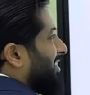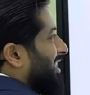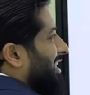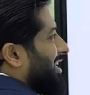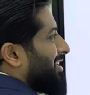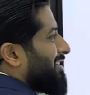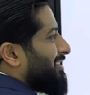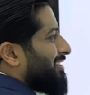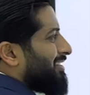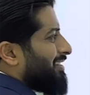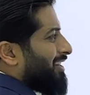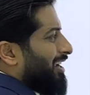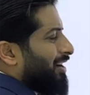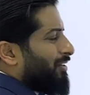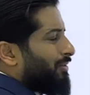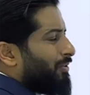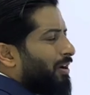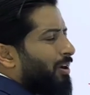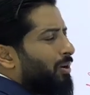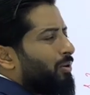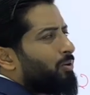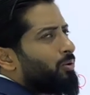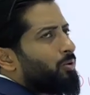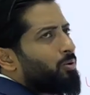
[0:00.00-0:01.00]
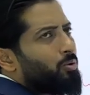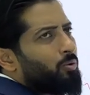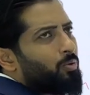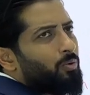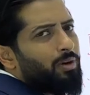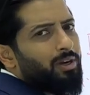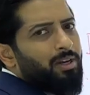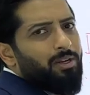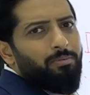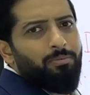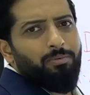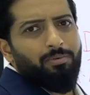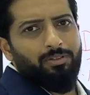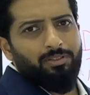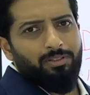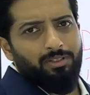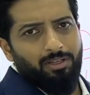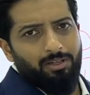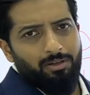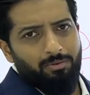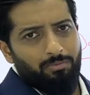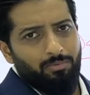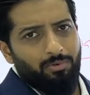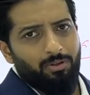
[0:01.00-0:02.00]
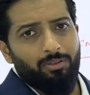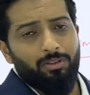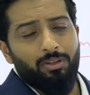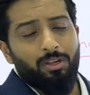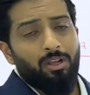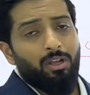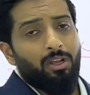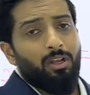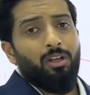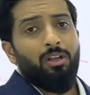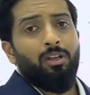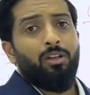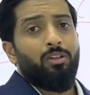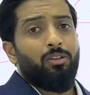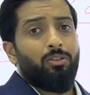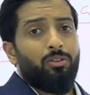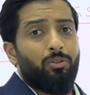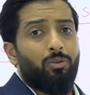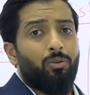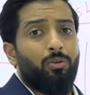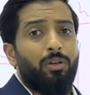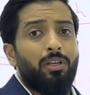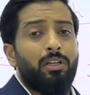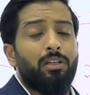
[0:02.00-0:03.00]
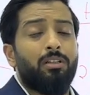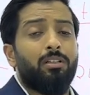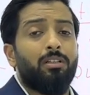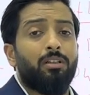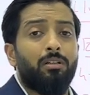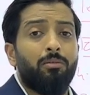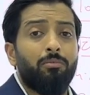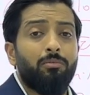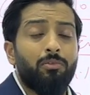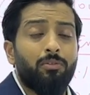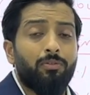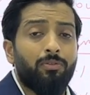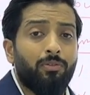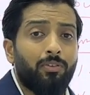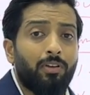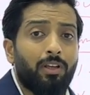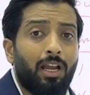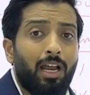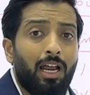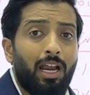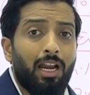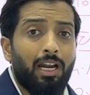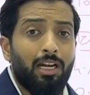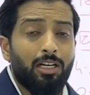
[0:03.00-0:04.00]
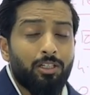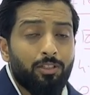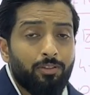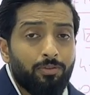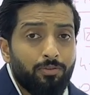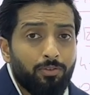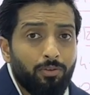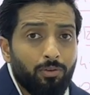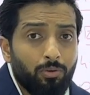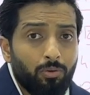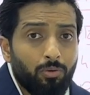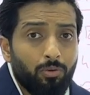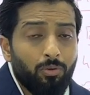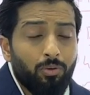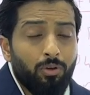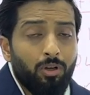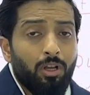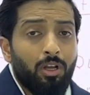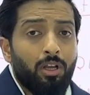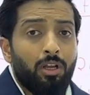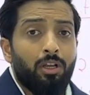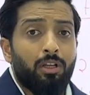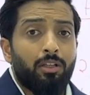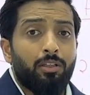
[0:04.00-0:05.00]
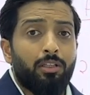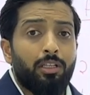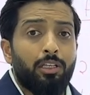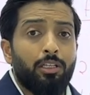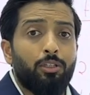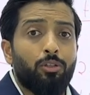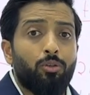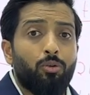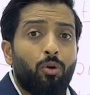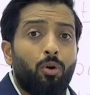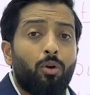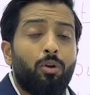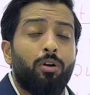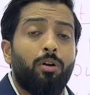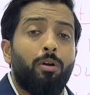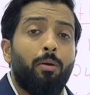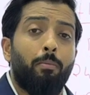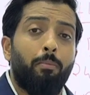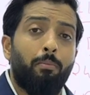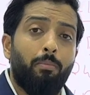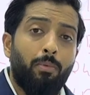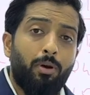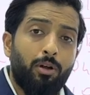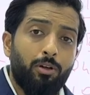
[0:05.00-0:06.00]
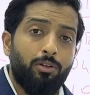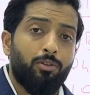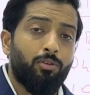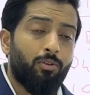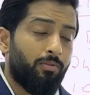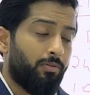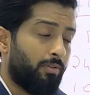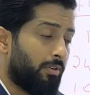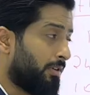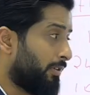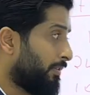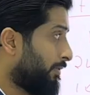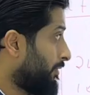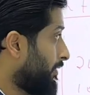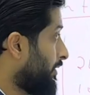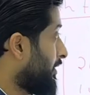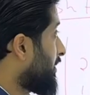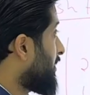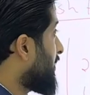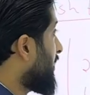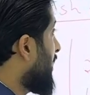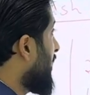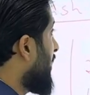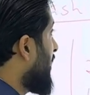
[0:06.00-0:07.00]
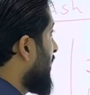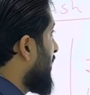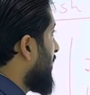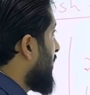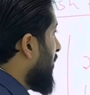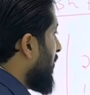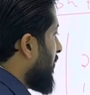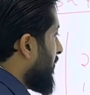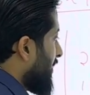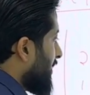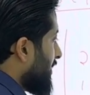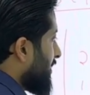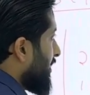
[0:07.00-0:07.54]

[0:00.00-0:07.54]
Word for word: it's around 20% a month. So in terms of cash flow, there's not much of a difference. Now let's